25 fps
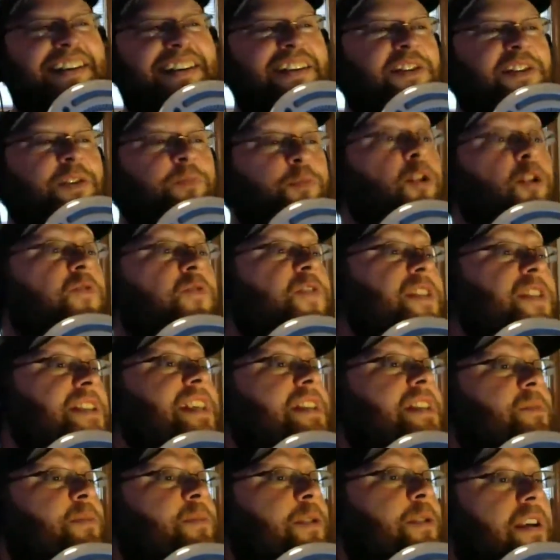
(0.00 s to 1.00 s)
The proof is
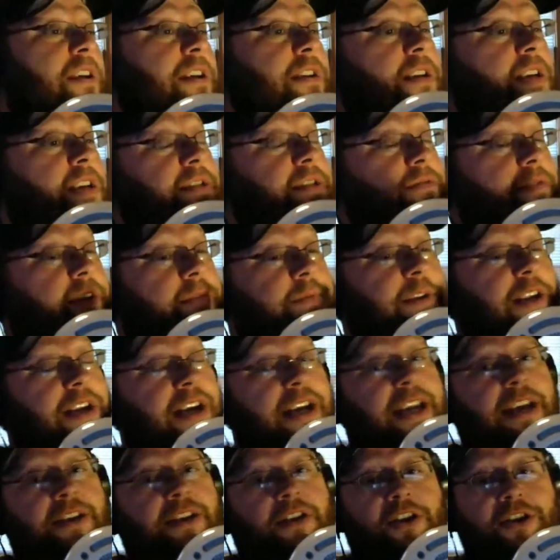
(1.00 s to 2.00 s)
in the pudding. I
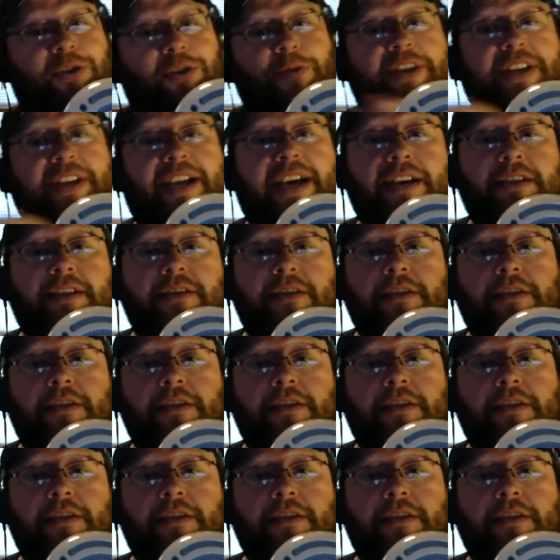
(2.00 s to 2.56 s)
can't argue with that.